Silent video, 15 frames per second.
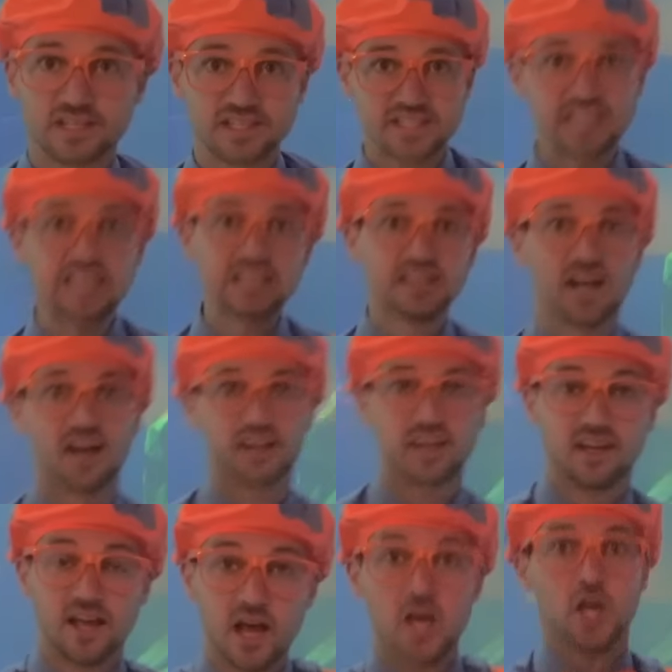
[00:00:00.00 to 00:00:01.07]
sea
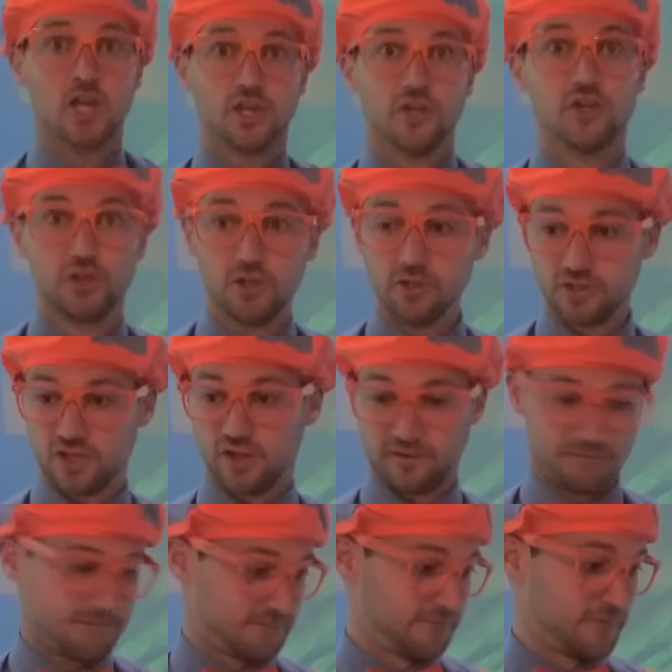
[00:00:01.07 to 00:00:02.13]
lion, you use your
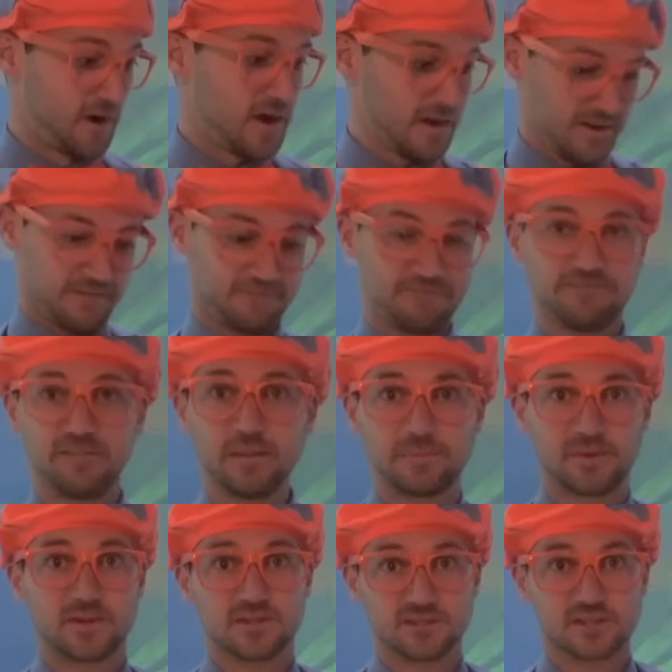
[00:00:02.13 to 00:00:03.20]
front
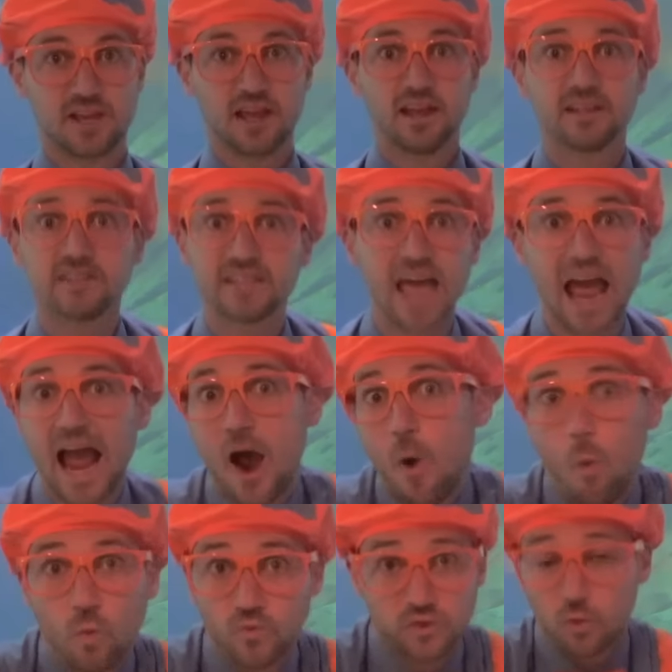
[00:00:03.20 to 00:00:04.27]
flippers
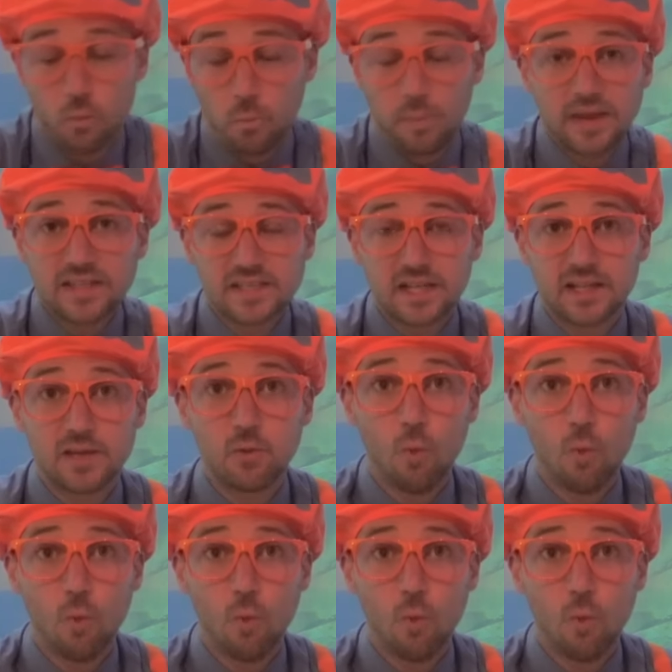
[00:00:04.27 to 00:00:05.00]
to basically